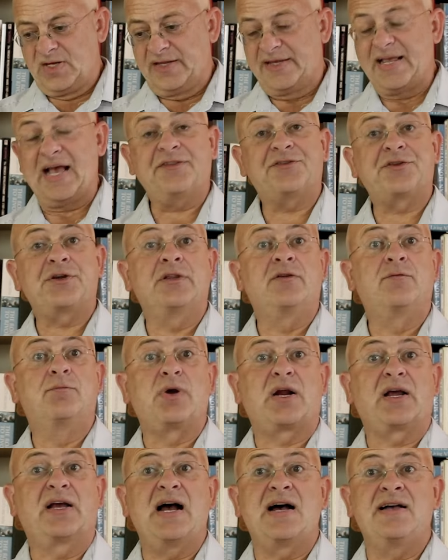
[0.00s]
Catherine of
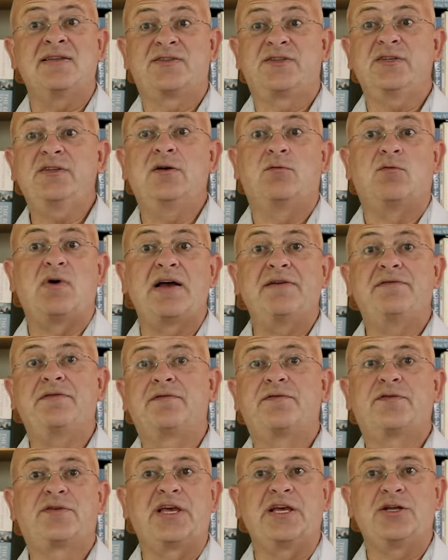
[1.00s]
Braganza, the wife
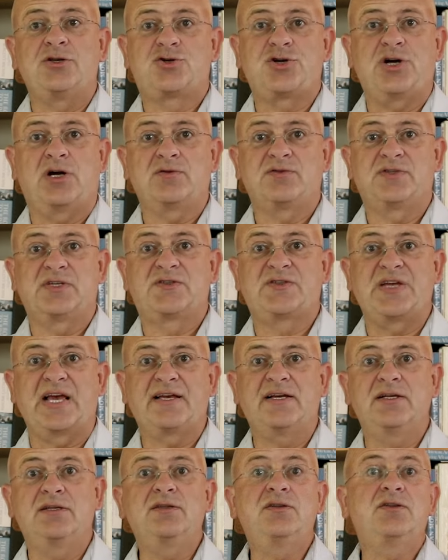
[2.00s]
of King Charles
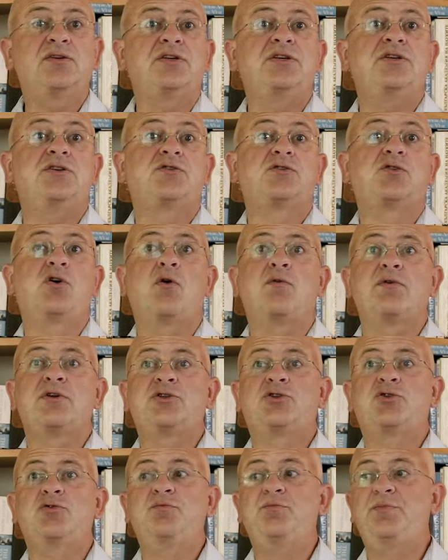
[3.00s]
II, is
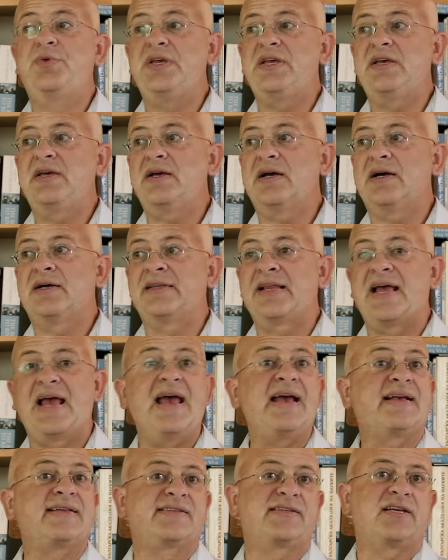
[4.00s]
going to be an
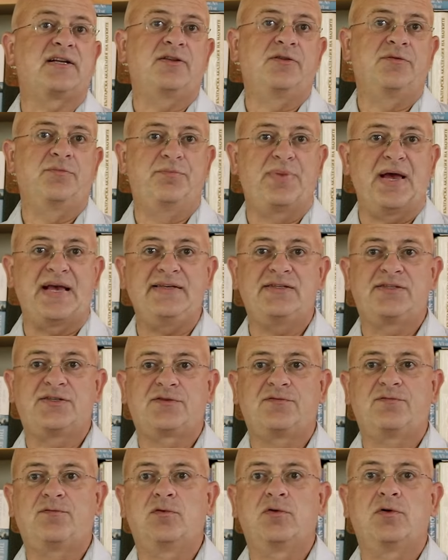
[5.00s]
excellent
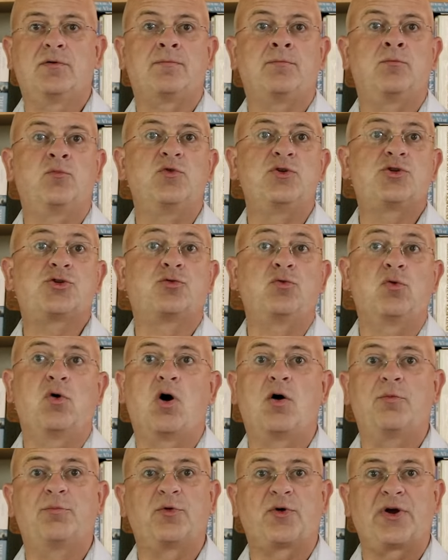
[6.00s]
base from which to
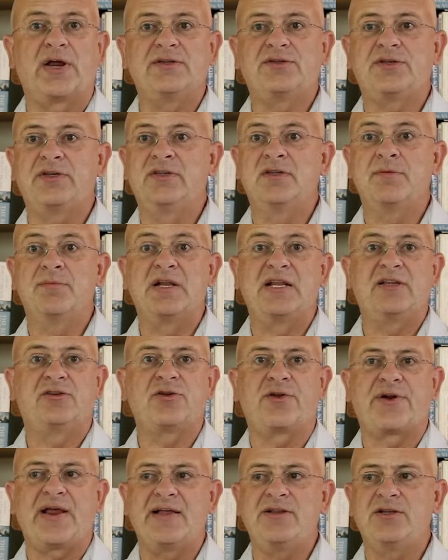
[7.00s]
operate in the
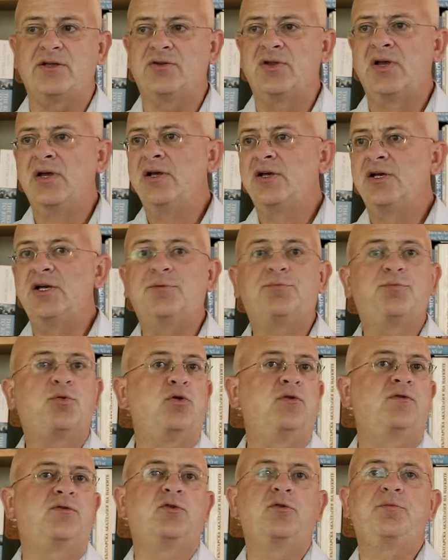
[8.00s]
Mediterranean. It
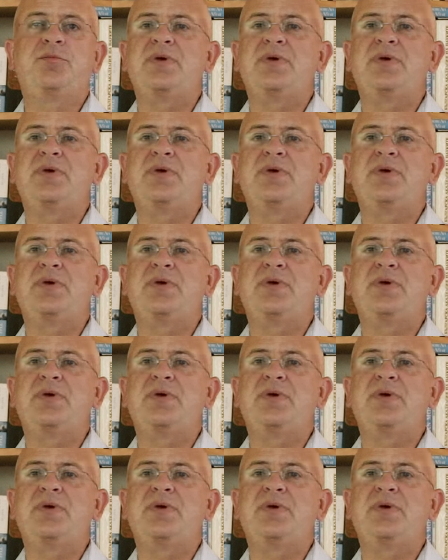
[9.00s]
proved to